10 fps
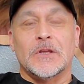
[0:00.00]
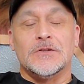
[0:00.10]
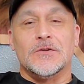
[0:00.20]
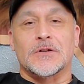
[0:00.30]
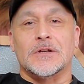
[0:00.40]

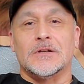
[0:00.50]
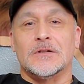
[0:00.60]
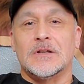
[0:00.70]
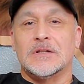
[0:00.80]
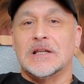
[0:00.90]
You
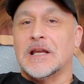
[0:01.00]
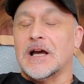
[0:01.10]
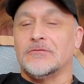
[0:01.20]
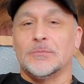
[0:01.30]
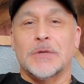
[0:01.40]
can
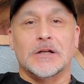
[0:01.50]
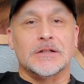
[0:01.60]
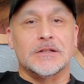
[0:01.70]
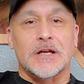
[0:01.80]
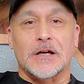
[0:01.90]
have a metal
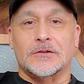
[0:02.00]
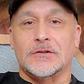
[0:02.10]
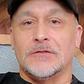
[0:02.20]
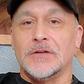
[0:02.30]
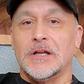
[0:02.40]

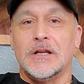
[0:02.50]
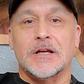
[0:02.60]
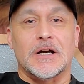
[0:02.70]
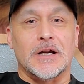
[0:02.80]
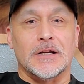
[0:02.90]
detector of any
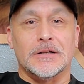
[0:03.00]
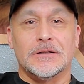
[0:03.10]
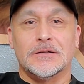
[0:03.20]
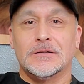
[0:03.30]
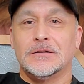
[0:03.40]
kind,
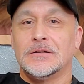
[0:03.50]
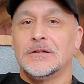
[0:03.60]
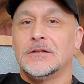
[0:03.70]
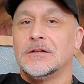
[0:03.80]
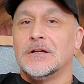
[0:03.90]

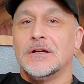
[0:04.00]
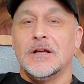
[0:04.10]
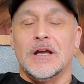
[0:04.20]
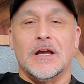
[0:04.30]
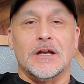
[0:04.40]

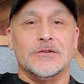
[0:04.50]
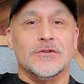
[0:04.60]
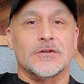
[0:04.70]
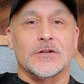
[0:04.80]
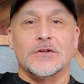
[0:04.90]
and
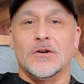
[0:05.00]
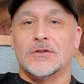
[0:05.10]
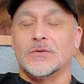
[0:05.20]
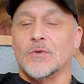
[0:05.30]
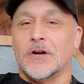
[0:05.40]
you can go
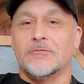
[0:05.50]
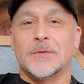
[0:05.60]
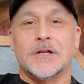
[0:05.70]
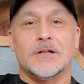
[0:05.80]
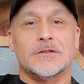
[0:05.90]
to where
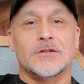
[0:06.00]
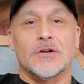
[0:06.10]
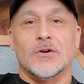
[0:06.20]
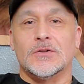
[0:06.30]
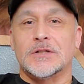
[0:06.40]
everybody else
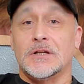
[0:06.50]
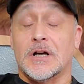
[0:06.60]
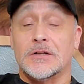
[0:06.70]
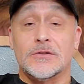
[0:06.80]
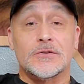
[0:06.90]
goes and
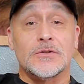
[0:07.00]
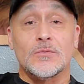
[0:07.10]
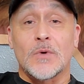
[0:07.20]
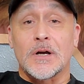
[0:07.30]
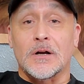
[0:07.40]
not do too
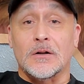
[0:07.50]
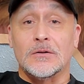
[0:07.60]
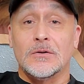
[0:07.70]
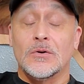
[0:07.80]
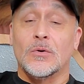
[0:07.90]
well,
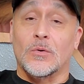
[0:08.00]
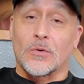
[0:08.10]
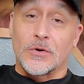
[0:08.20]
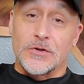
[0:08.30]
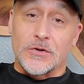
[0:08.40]

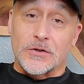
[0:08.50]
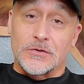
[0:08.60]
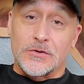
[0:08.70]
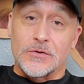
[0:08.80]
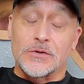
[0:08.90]
or you can
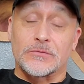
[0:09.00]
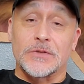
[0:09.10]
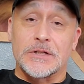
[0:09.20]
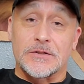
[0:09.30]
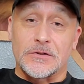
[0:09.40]
do your
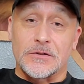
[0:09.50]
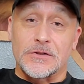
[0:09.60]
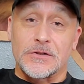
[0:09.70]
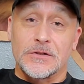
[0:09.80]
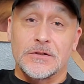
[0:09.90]

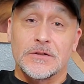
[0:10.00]
research